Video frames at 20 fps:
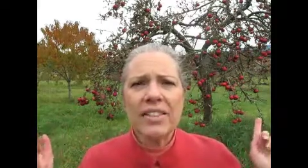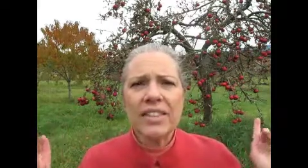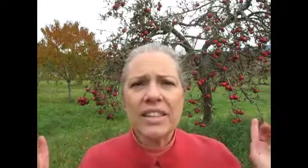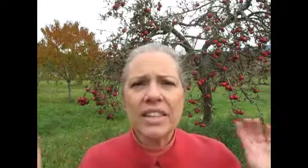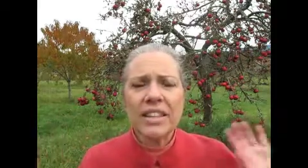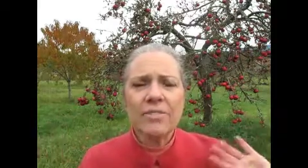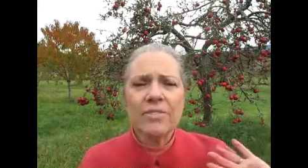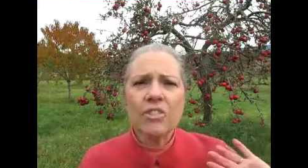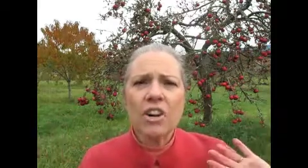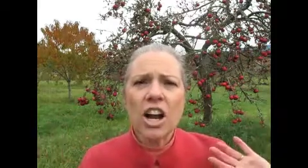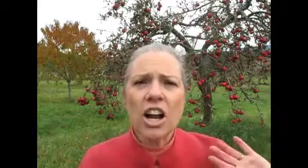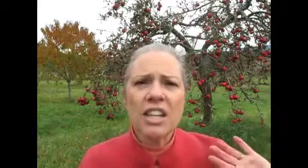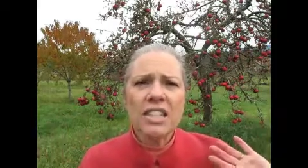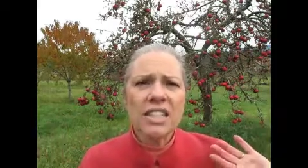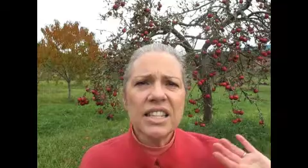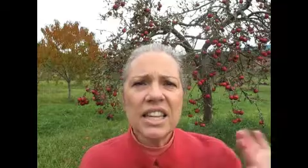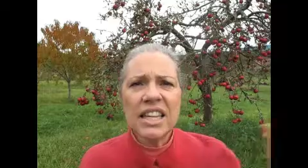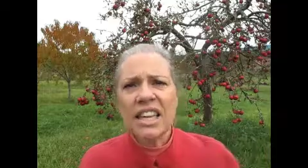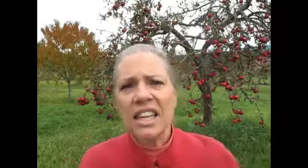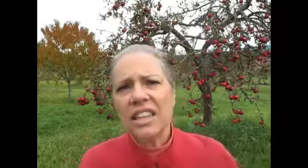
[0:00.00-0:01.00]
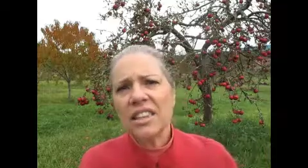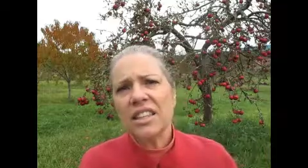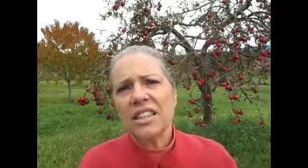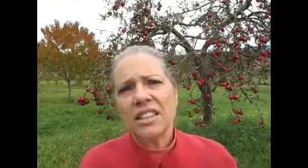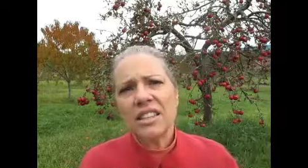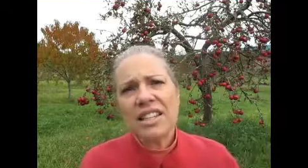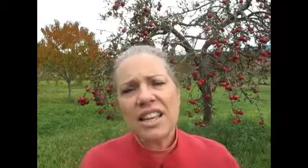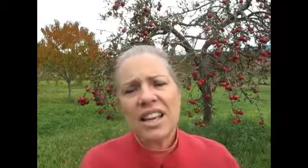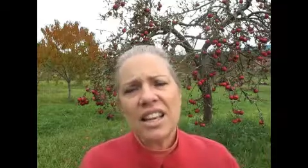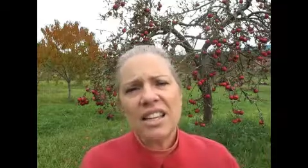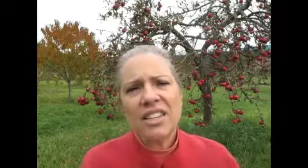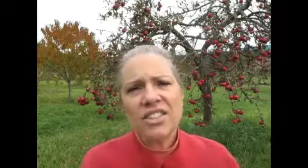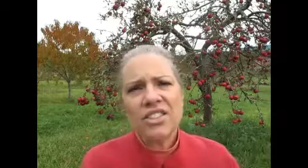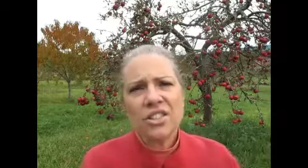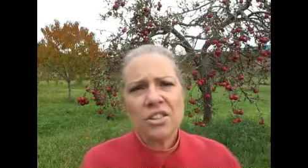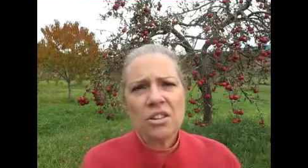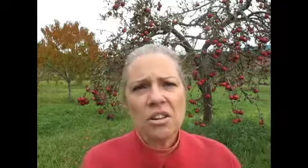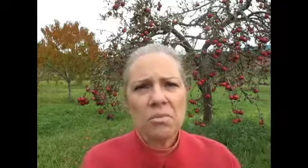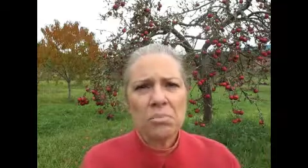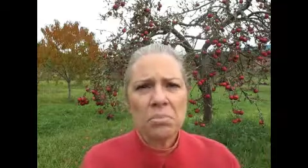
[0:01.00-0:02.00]
The frost hit, the dahlias
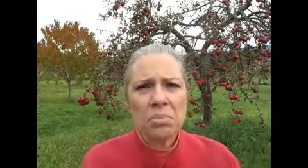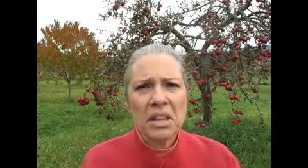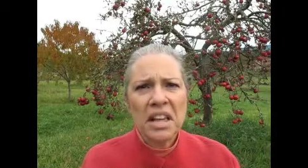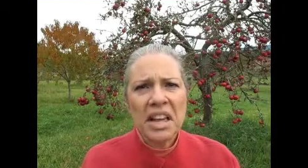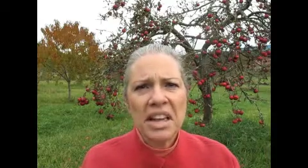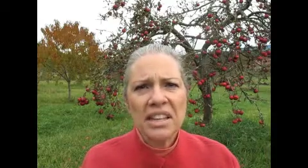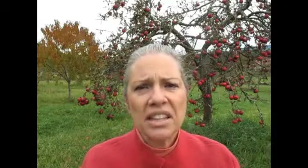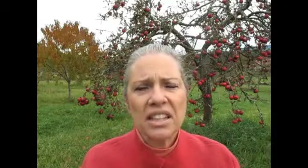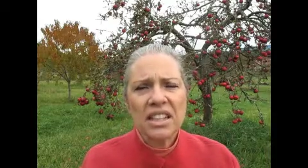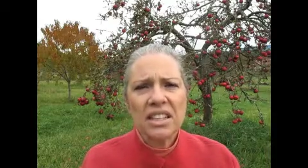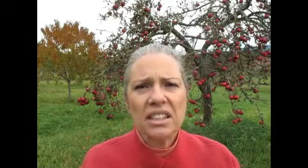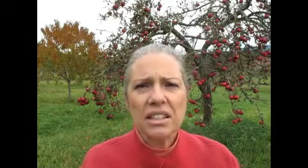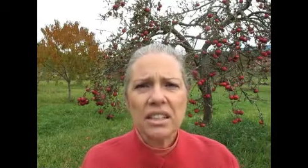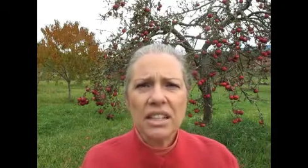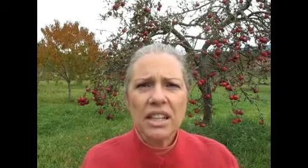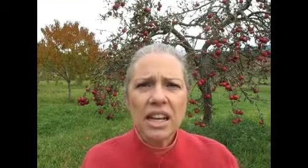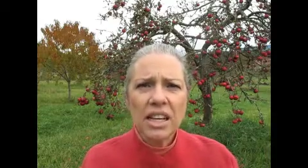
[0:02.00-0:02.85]
are all black and ugly.